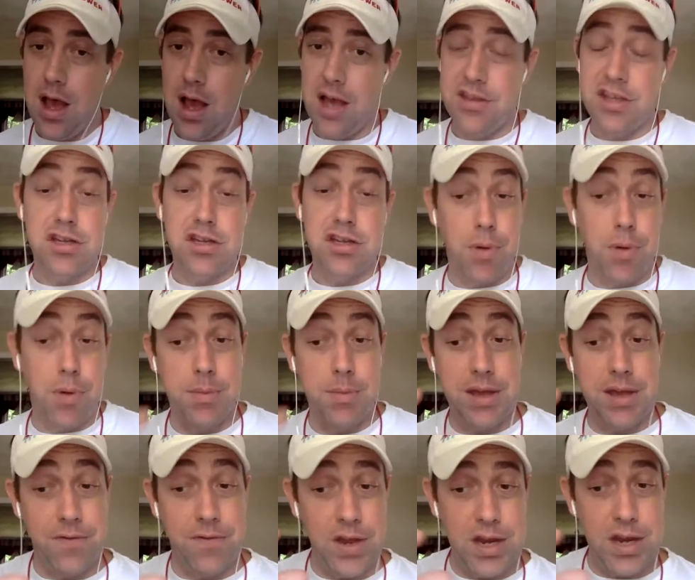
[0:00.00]
And this should probably be
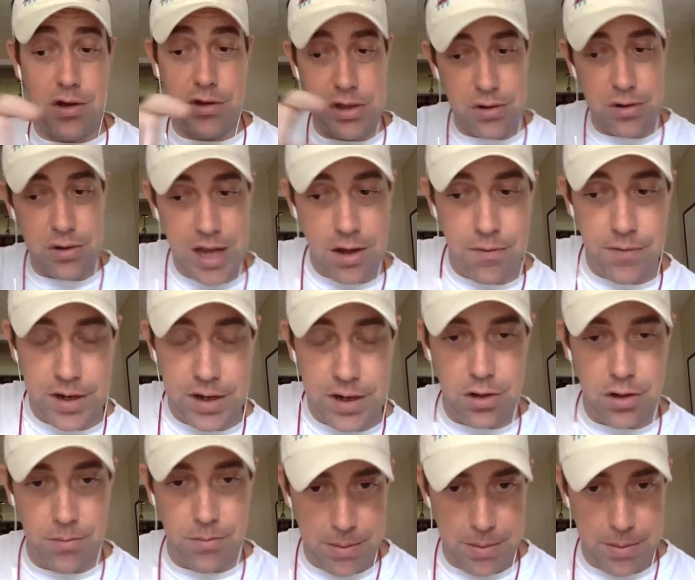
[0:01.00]
a video you delve into,